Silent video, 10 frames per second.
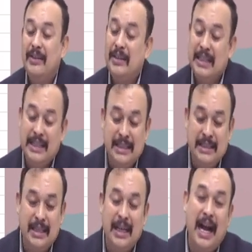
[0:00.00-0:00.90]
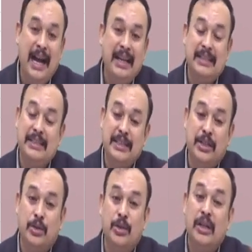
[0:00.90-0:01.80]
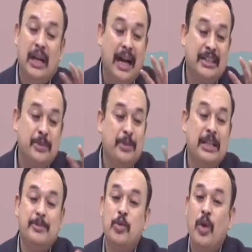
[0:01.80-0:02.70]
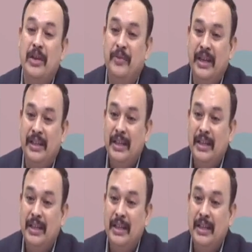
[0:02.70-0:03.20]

return under section 62. Assessment has been qualified.